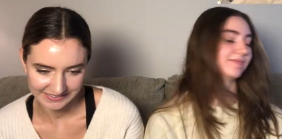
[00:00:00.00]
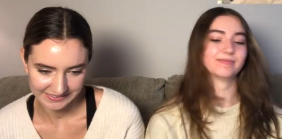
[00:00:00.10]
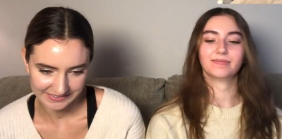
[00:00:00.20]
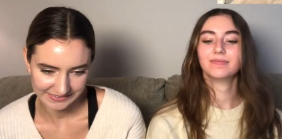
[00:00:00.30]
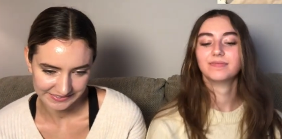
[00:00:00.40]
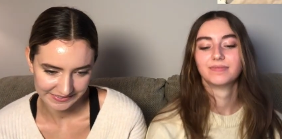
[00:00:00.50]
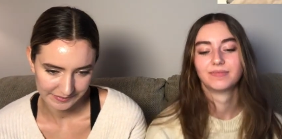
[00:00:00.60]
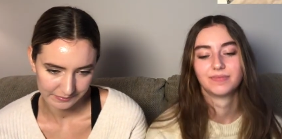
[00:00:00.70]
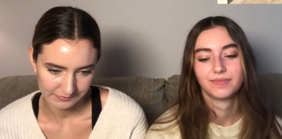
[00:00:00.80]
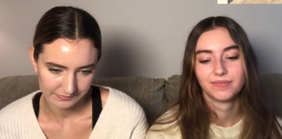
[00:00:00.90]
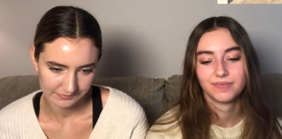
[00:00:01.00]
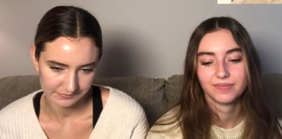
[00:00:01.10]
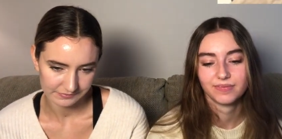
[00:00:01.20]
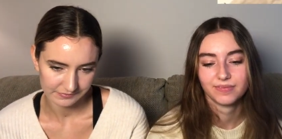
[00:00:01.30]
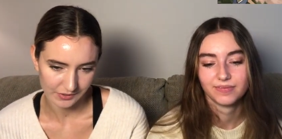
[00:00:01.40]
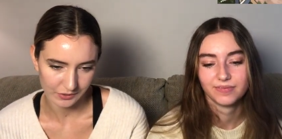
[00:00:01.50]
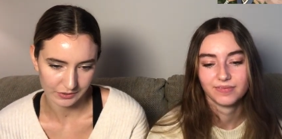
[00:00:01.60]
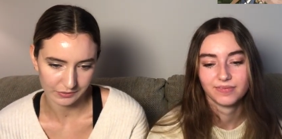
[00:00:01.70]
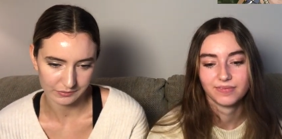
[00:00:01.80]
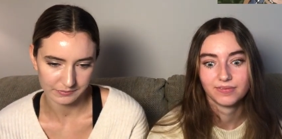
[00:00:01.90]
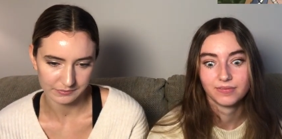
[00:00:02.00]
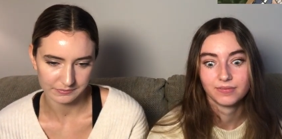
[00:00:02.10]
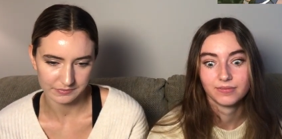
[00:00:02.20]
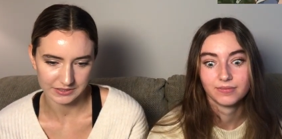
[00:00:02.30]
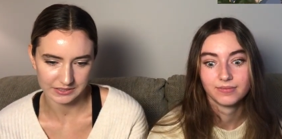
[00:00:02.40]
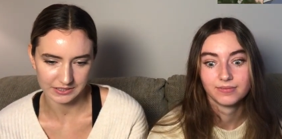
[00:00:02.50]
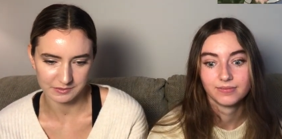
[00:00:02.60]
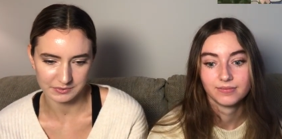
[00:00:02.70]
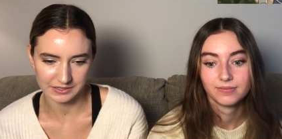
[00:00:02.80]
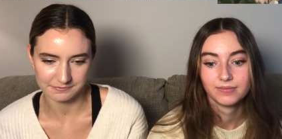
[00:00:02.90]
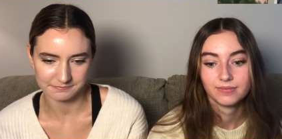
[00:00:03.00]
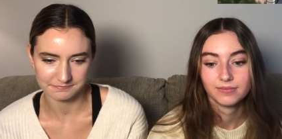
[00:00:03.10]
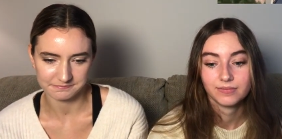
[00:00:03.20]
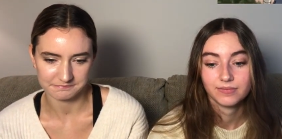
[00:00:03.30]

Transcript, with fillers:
Speaker 1: destination. Oh no. I present is it gonna be the